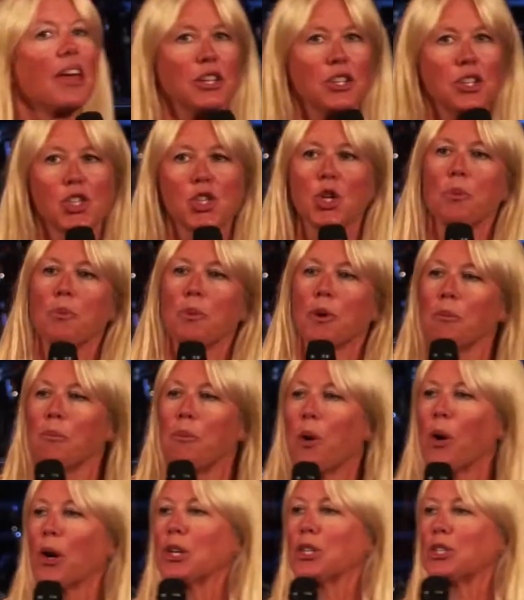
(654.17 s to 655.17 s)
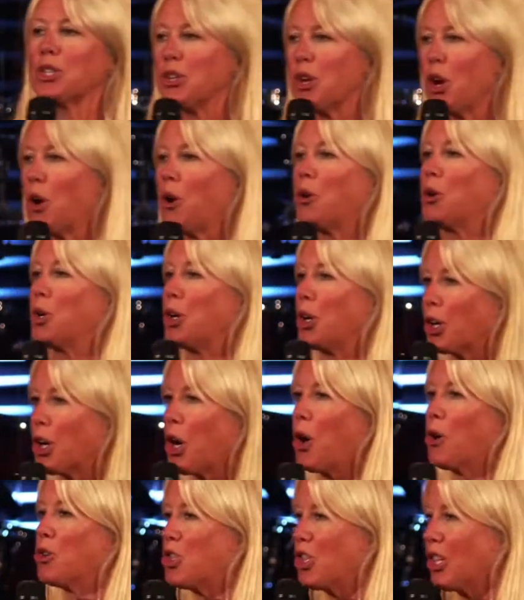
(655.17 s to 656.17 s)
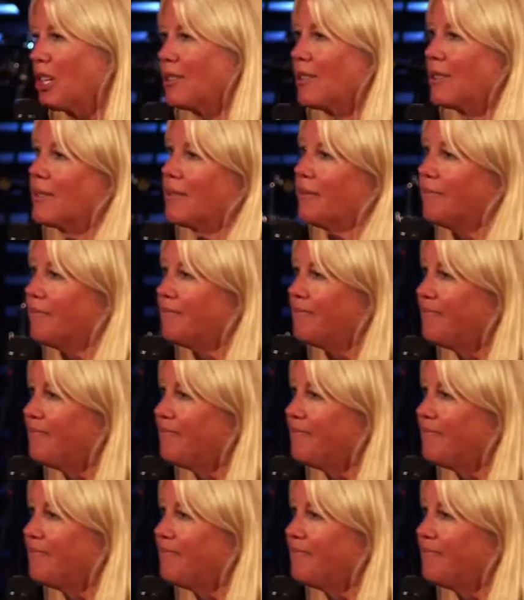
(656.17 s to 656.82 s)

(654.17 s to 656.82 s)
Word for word: that it's super important to know who your coach is.